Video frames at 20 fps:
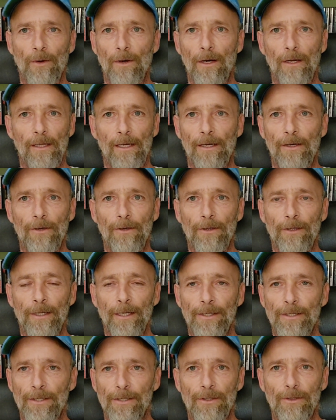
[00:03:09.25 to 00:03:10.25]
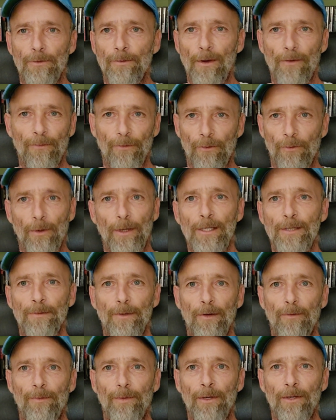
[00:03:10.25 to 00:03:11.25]
all out and I just do my full
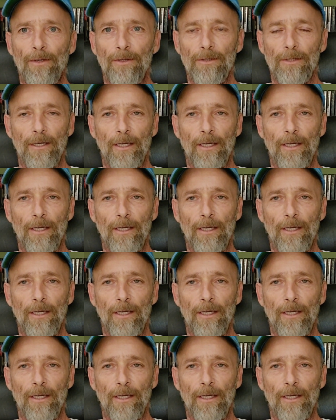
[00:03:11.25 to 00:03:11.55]
regimen of pills